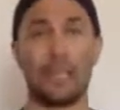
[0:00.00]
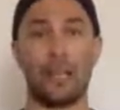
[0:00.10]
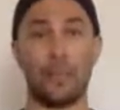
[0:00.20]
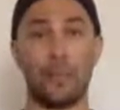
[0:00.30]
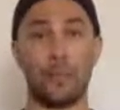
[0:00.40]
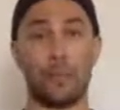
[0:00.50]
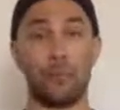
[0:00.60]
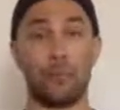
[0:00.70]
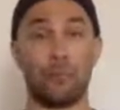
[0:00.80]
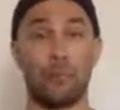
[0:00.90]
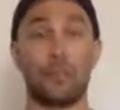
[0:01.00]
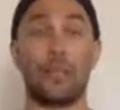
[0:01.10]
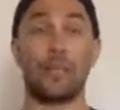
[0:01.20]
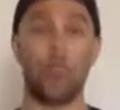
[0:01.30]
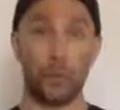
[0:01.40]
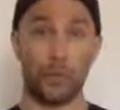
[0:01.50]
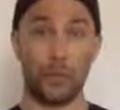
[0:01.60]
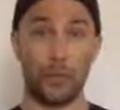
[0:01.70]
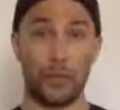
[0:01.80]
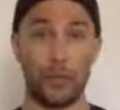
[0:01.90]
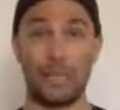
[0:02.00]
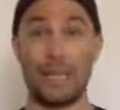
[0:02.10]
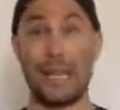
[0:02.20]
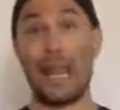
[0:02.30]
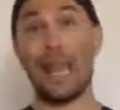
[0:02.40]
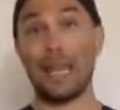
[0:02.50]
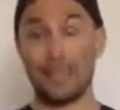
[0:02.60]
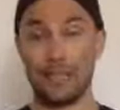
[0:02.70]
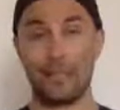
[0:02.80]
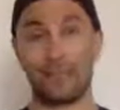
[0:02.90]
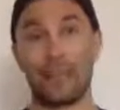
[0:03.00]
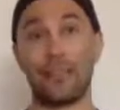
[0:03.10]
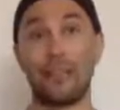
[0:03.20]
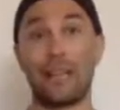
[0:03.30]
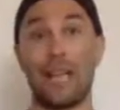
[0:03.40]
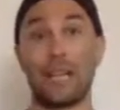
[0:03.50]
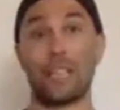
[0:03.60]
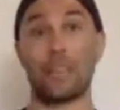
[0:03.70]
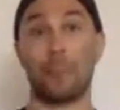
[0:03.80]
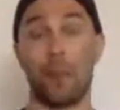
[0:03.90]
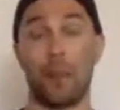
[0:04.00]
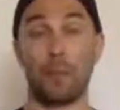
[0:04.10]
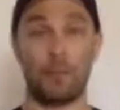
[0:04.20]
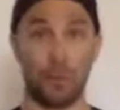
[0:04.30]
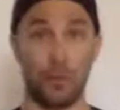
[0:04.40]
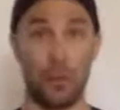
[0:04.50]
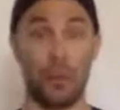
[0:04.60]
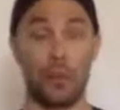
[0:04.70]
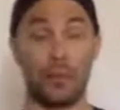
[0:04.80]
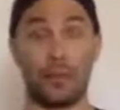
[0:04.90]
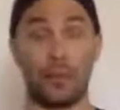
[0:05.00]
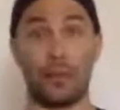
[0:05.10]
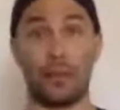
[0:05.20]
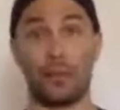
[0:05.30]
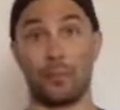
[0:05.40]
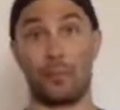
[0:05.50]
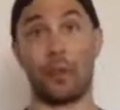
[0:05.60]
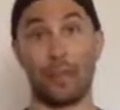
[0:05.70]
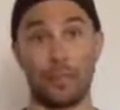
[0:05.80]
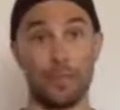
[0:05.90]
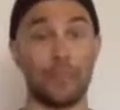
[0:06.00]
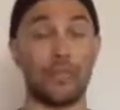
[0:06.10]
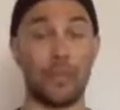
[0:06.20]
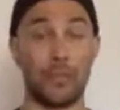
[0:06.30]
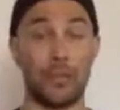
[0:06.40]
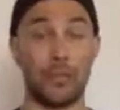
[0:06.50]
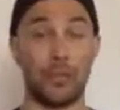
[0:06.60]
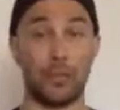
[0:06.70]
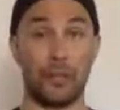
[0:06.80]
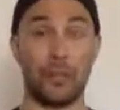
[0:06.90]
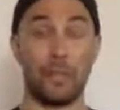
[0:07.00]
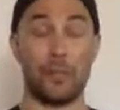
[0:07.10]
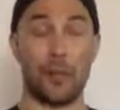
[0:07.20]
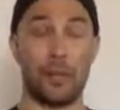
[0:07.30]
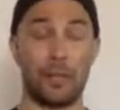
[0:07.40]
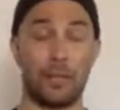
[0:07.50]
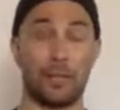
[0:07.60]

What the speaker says: the sigmoid colon is the end. It's kind of the last spot before the process of elimination leaves the body.